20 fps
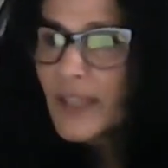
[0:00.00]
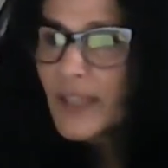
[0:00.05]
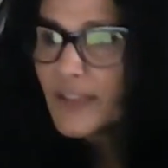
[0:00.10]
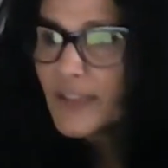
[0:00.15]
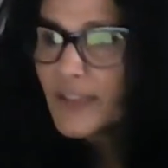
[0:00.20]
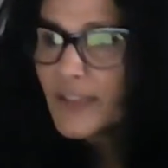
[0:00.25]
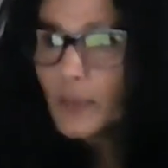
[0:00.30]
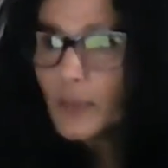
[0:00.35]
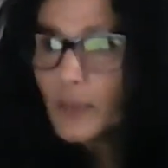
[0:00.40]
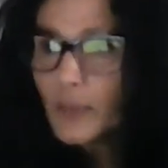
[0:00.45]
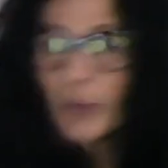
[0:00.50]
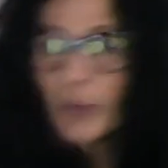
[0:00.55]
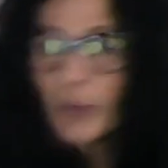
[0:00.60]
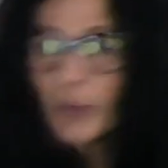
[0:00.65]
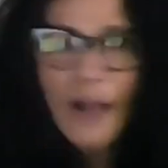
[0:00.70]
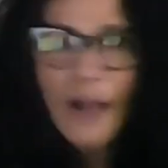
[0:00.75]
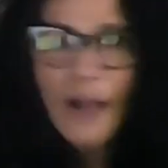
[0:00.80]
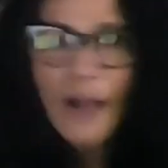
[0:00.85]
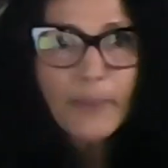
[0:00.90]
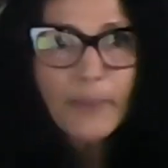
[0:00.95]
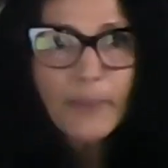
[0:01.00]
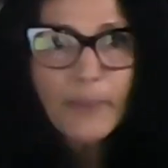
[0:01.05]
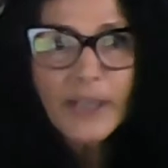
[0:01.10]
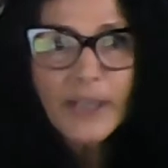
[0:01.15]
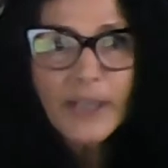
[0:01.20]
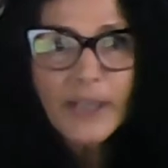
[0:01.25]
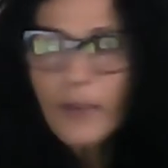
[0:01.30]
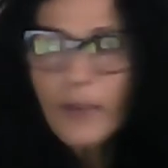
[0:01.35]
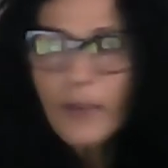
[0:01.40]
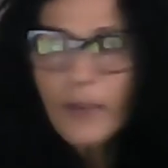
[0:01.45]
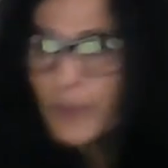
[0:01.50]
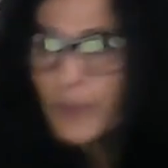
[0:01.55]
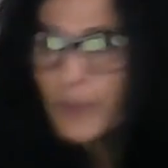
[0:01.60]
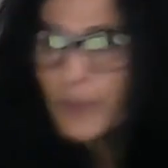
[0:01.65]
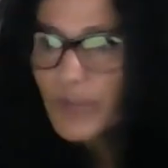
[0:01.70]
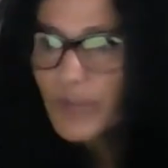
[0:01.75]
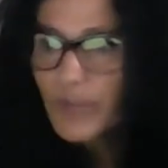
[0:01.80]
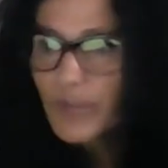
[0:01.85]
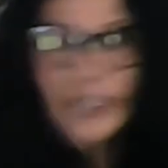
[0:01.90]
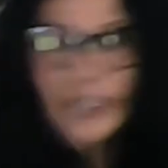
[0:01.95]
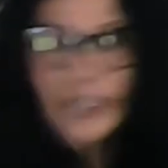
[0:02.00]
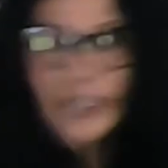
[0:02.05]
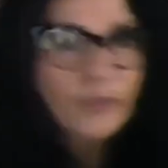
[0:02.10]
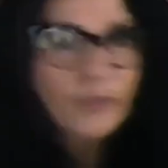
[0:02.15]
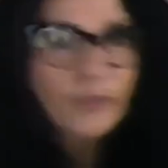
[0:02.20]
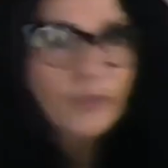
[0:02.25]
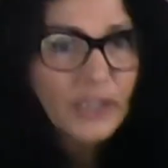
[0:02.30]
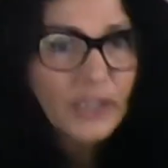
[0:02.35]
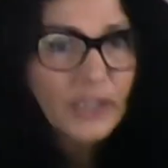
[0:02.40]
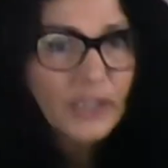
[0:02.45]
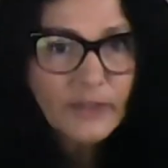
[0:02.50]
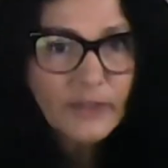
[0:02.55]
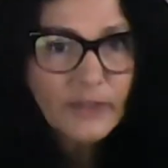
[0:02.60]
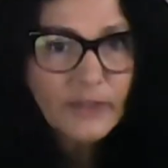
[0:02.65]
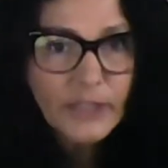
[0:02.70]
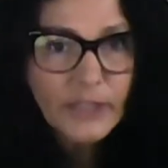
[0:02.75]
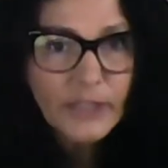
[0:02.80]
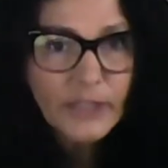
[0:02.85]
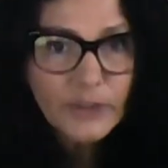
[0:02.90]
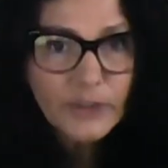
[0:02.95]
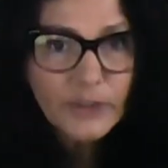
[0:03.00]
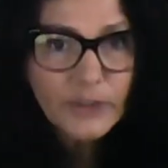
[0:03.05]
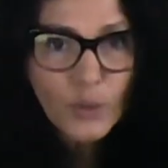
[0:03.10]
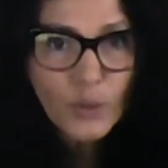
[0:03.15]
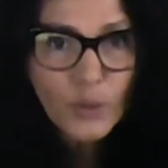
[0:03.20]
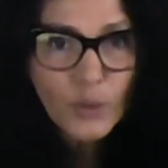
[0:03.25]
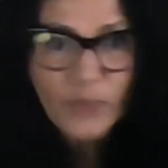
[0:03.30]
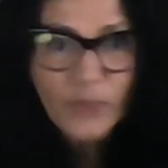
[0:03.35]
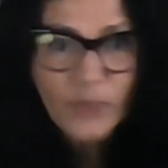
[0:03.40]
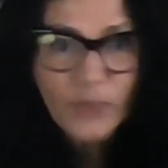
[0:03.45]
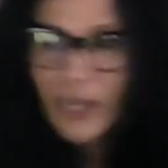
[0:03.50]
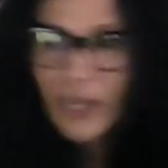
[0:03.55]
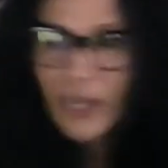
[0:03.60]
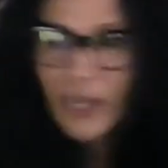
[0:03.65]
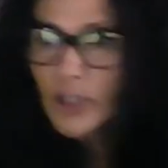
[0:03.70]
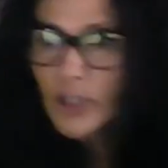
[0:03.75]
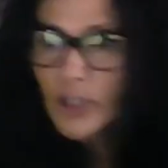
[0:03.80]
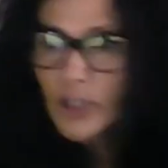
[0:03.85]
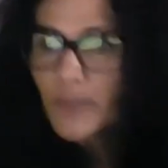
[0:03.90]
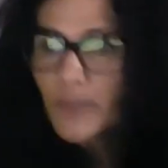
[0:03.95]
Then we wrap it up. I keep the cover letter to 1 page.